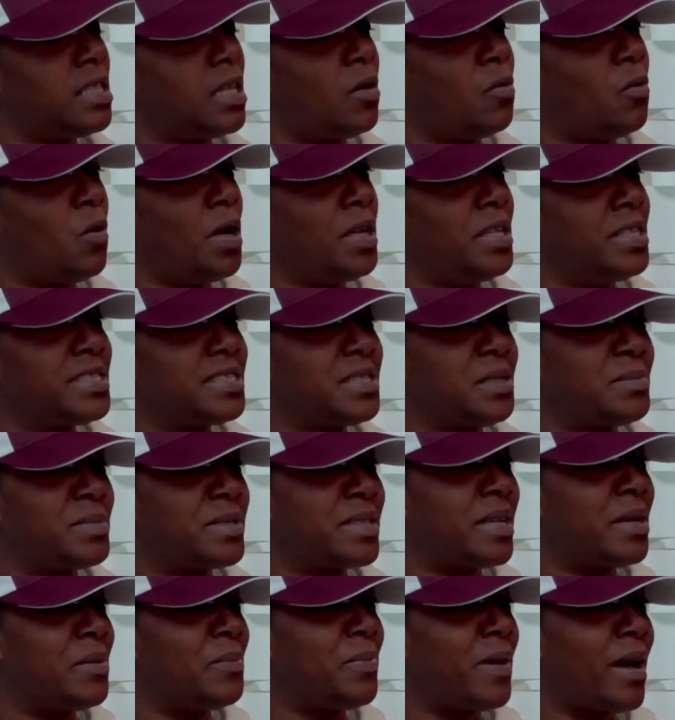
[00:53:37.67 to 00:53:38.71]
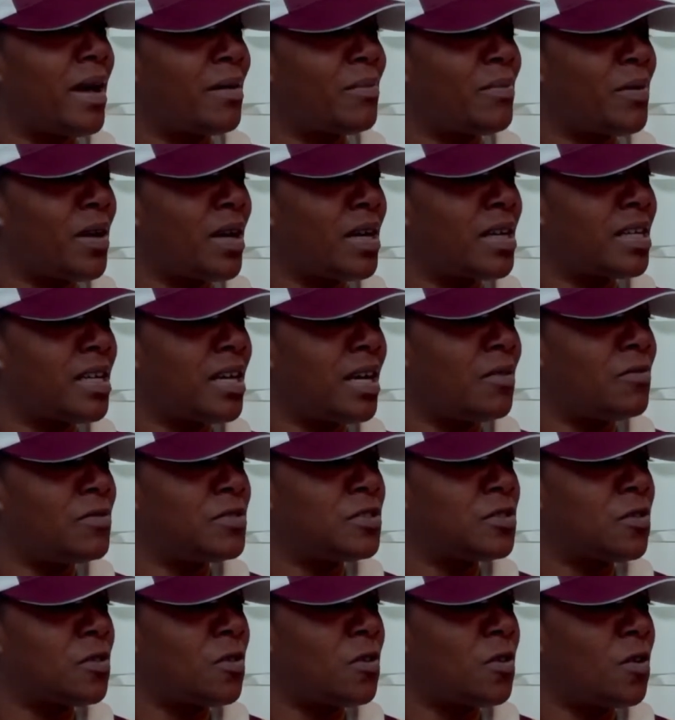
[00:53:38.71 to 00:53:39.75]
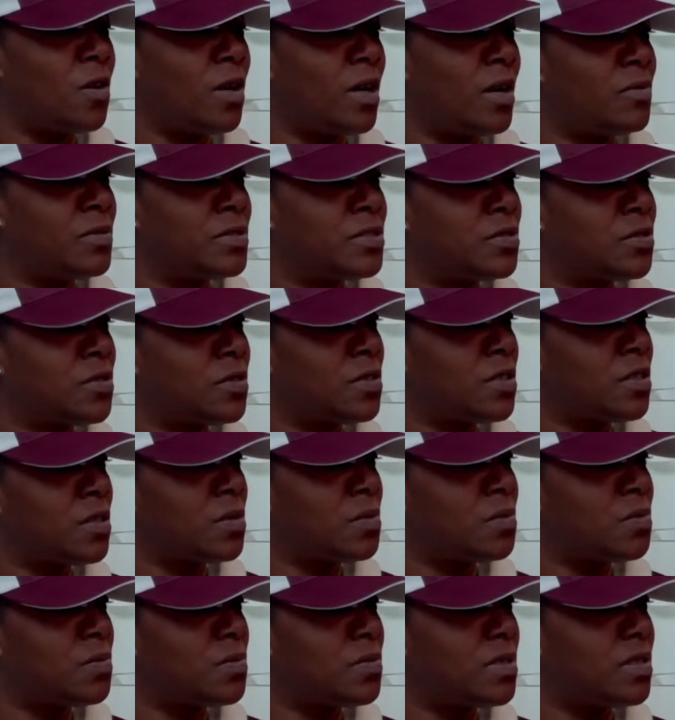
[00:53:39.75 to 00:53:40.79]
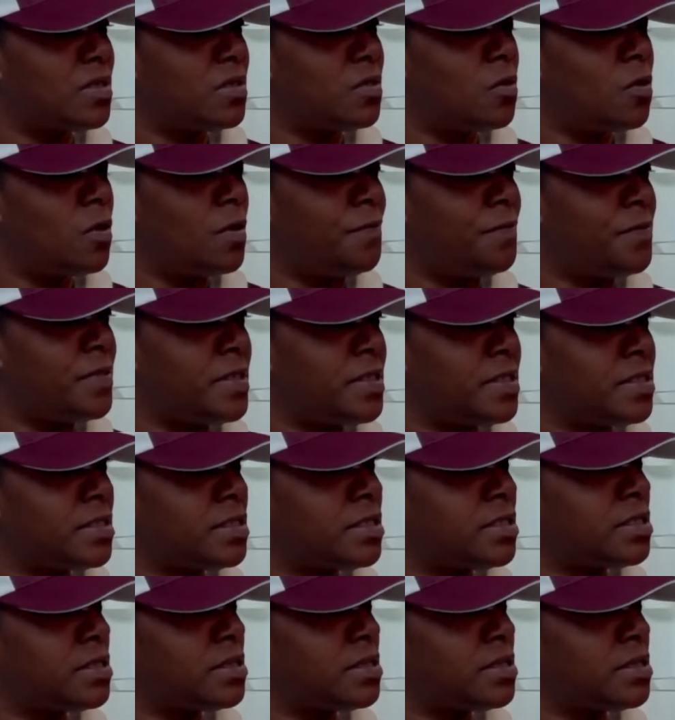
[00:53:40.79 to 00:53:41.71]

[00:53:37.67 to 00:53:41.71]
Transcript: I wanted some get back, but I was on offense.